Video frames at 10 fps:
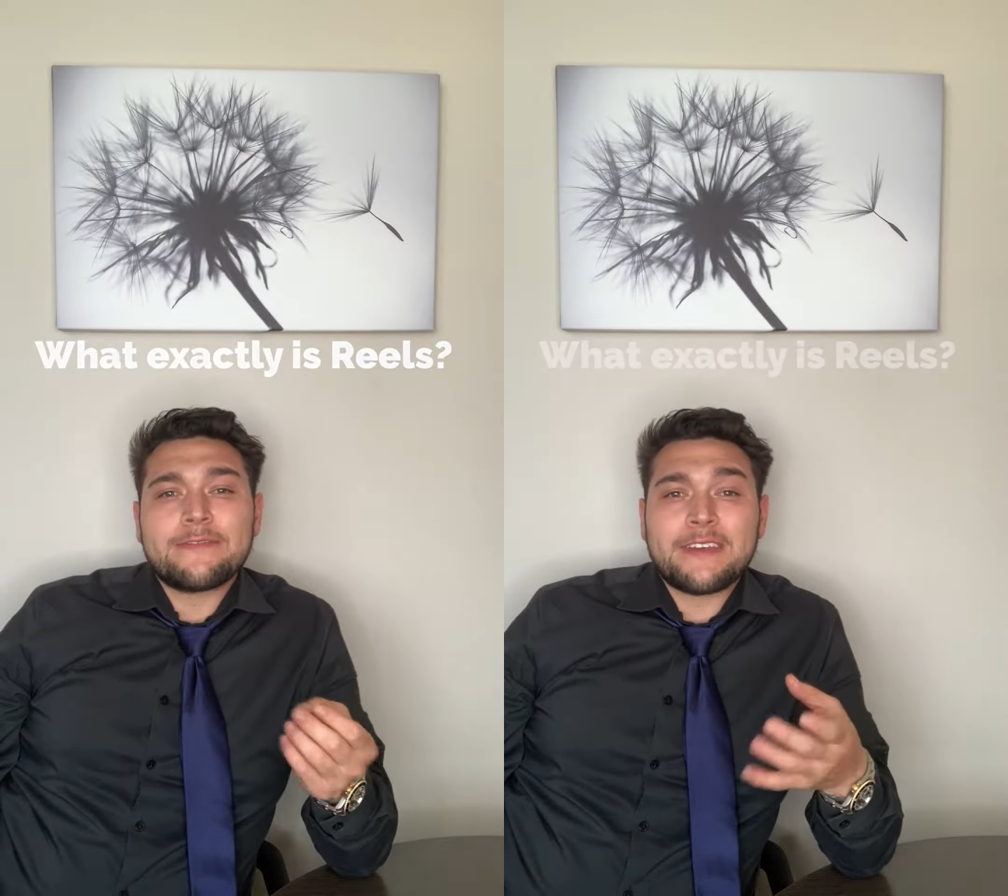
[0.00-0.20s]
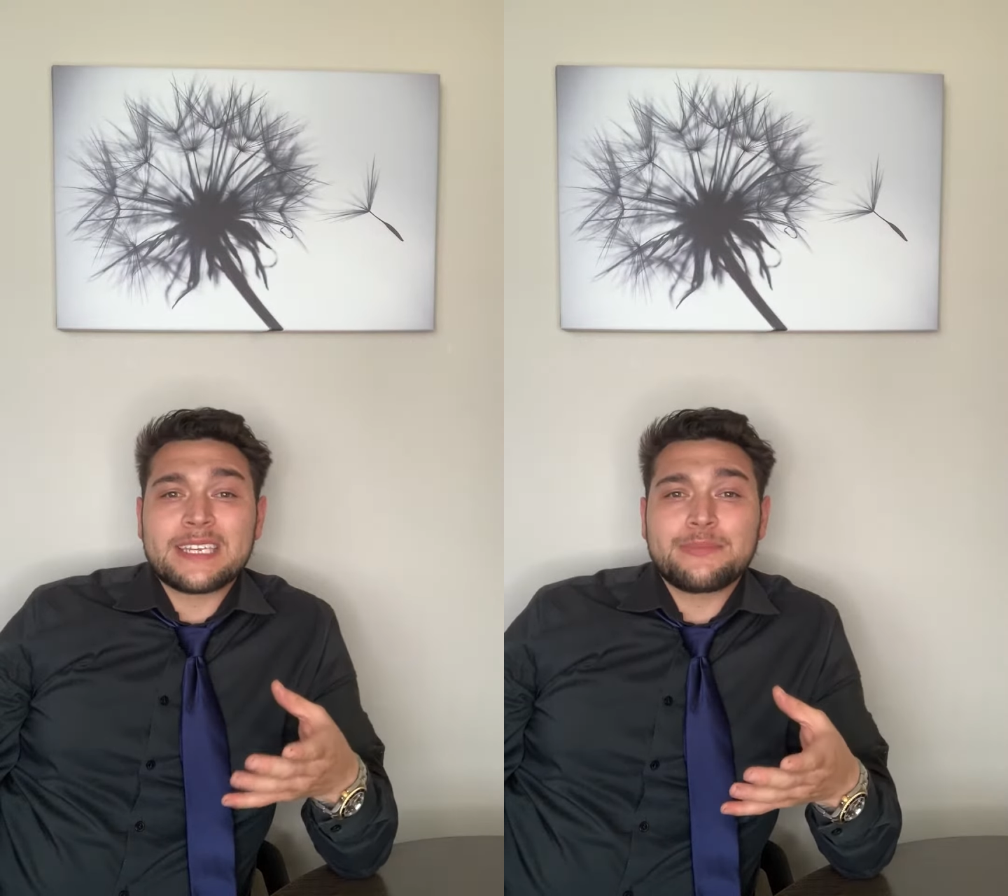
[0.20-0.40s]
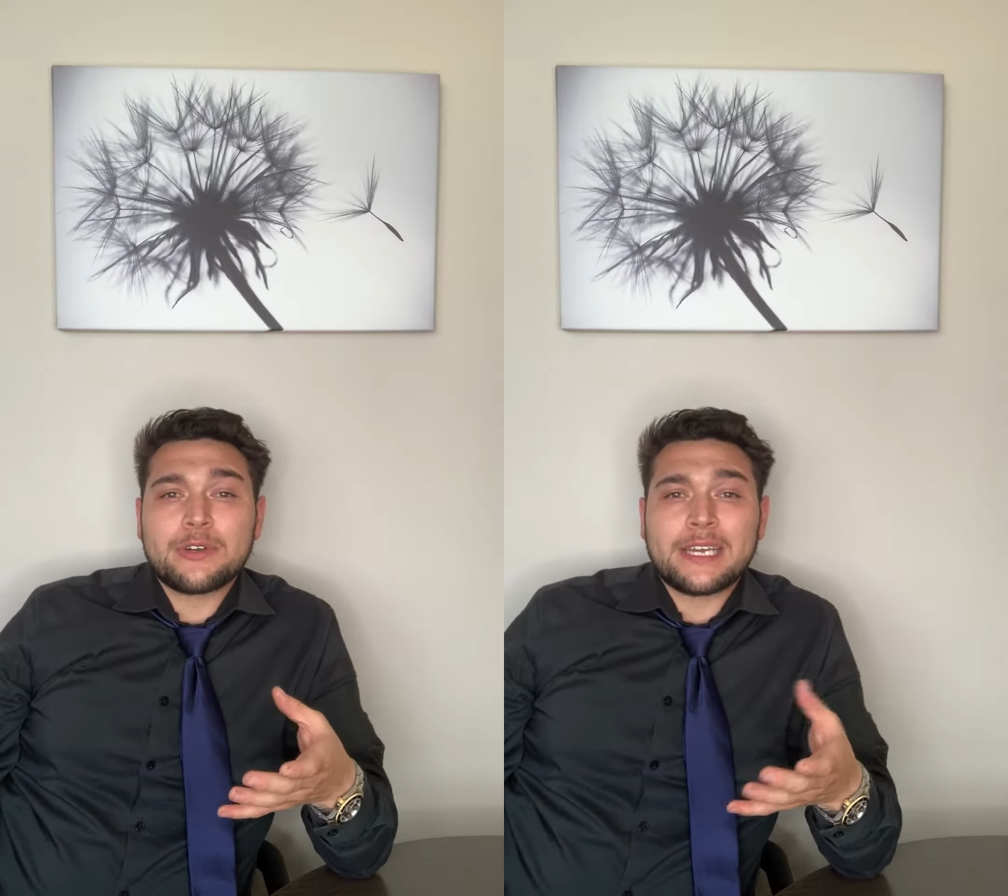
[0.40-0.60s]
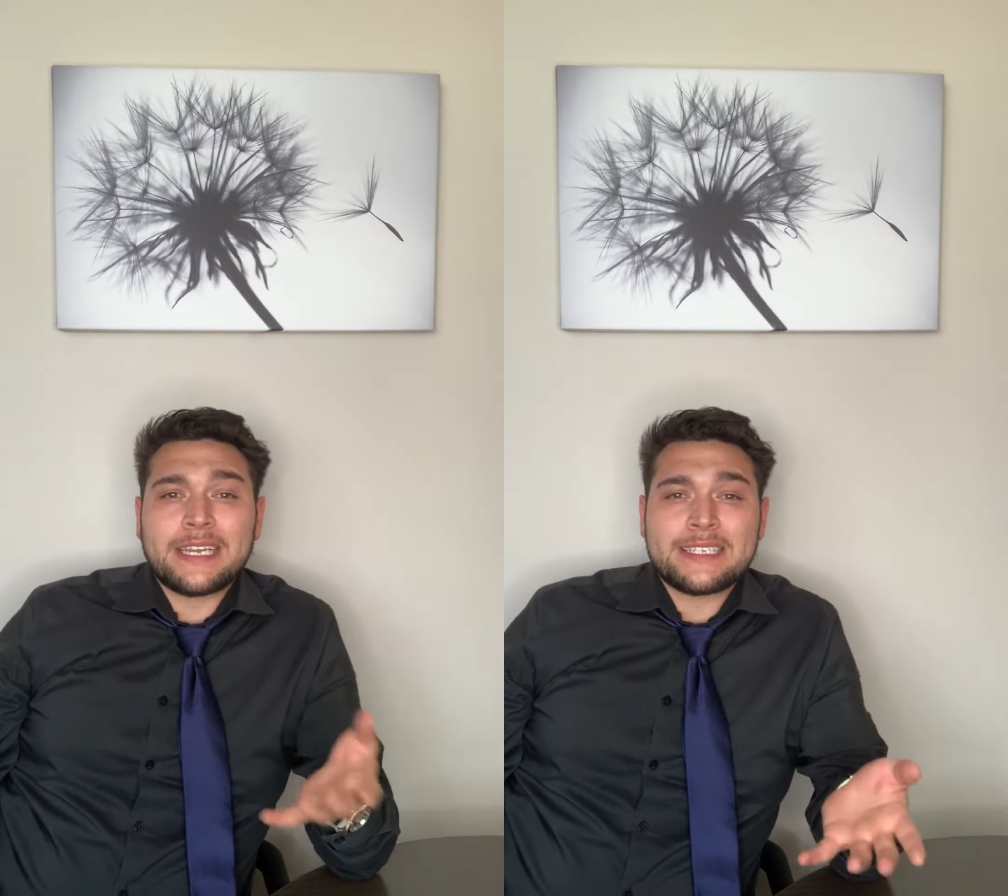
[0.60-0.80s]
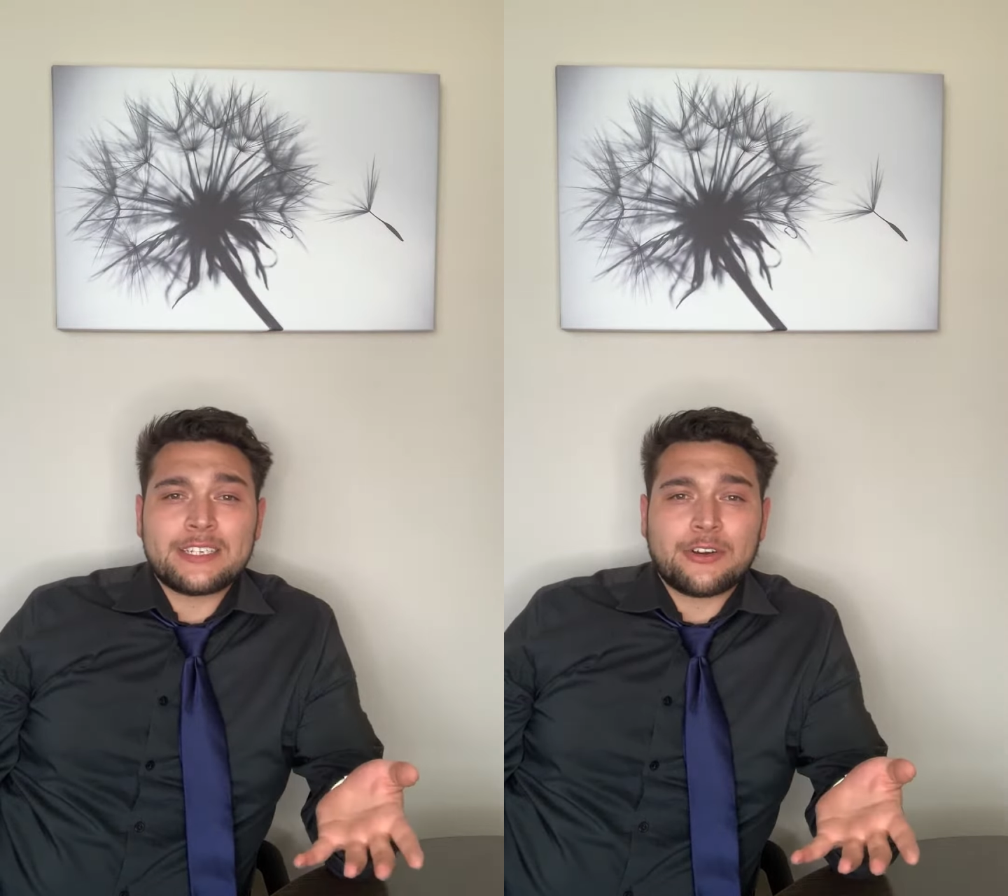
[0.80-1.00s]
Facebook and
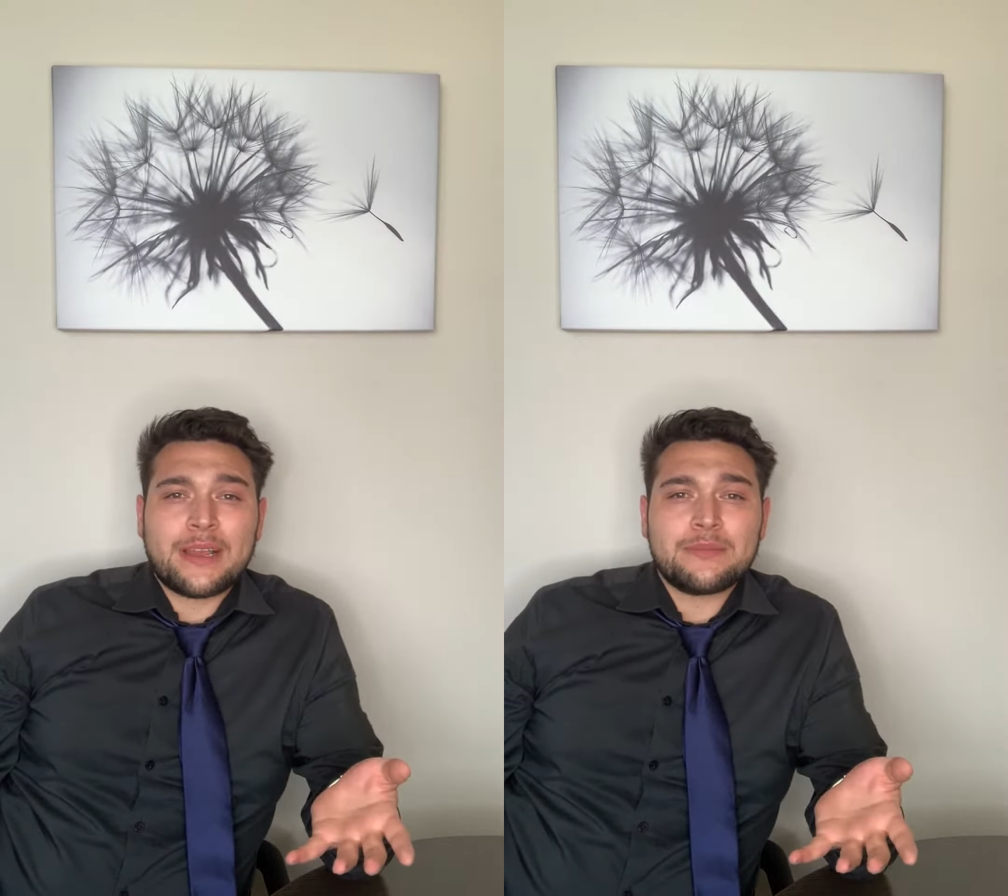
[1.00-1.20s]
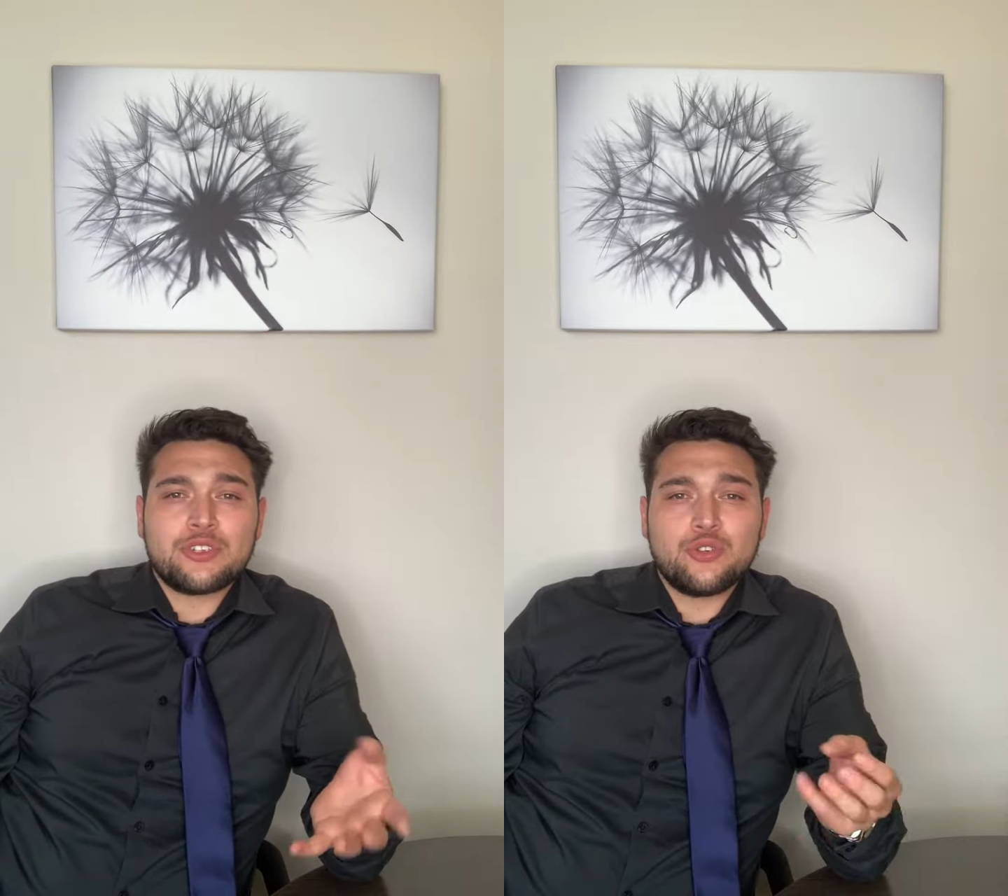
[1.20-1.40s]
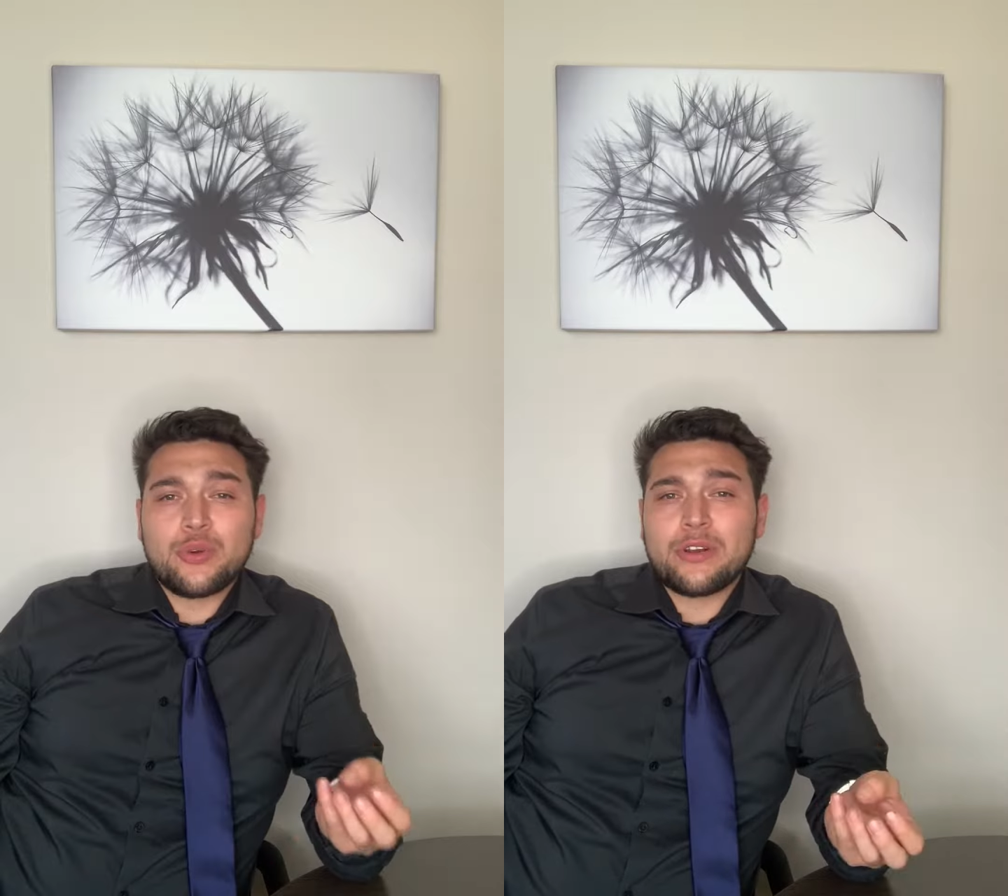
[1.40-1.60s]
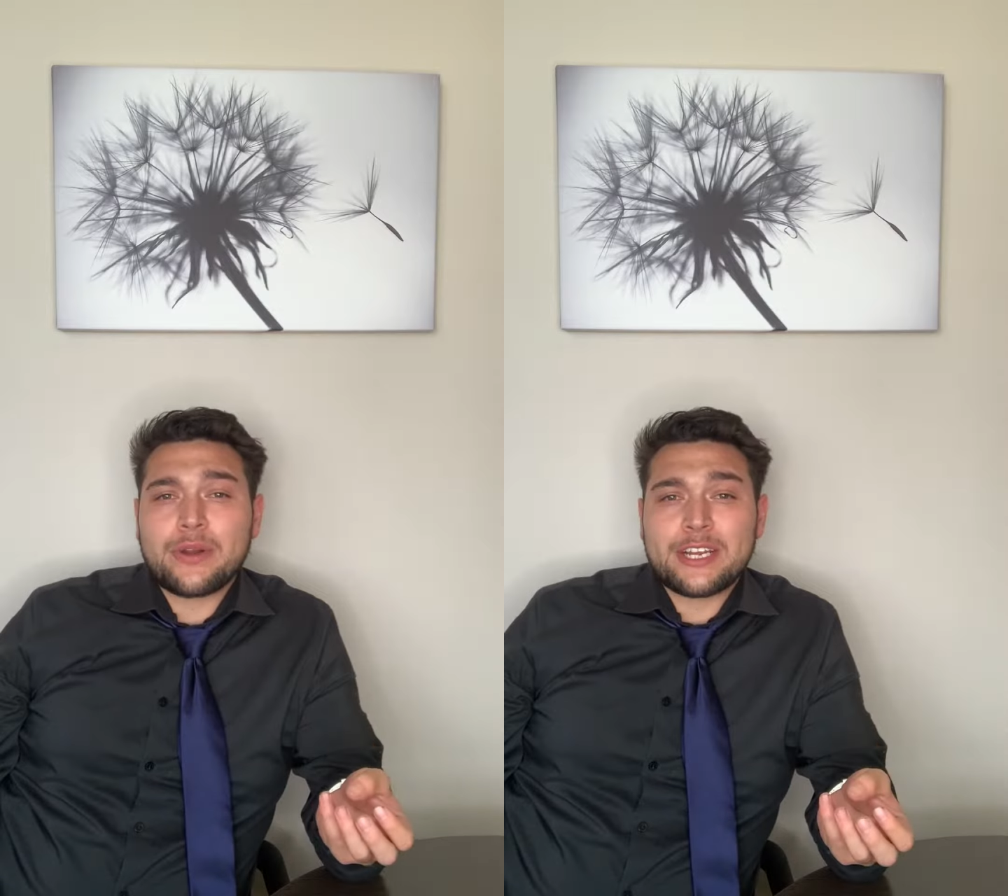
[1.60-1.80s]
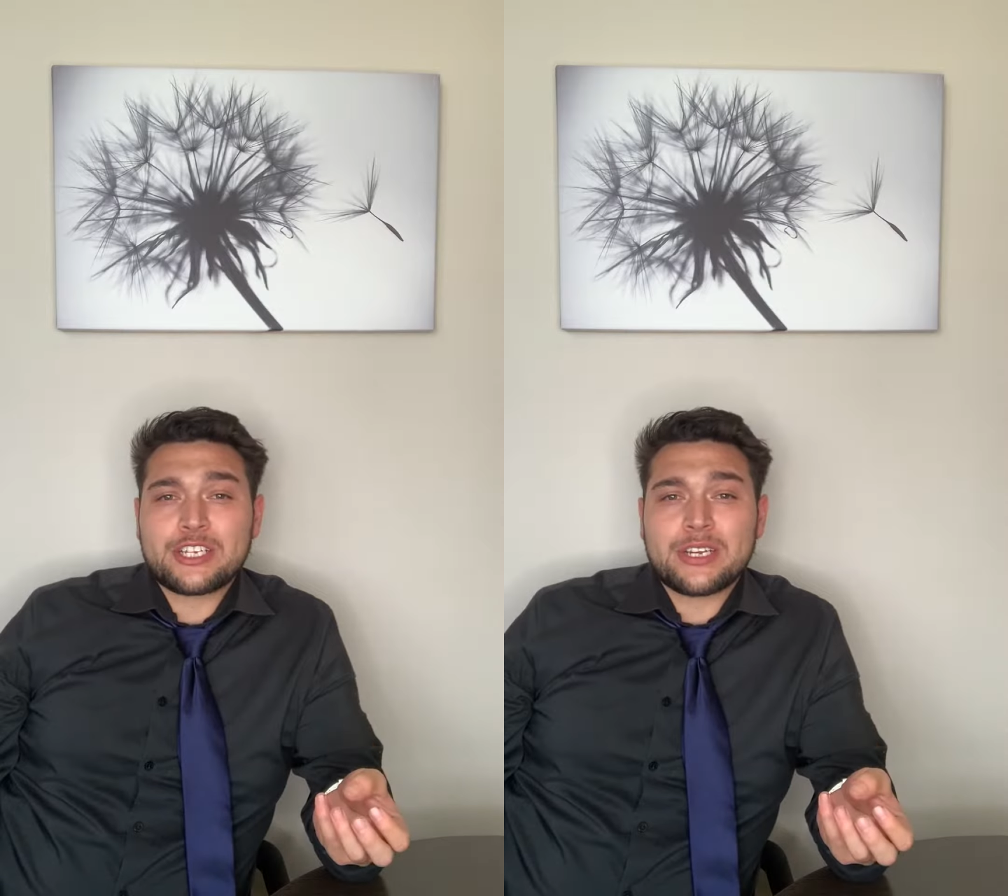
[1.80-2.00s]
Instagram's new
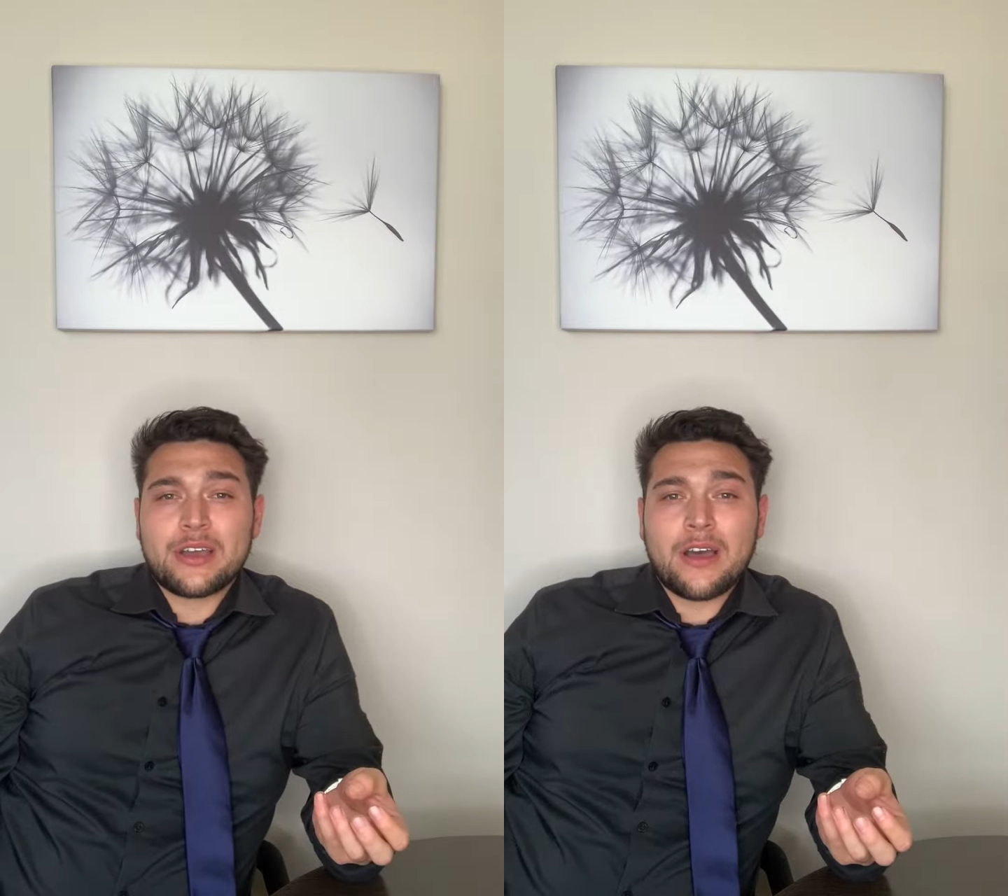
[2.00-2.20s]
iteration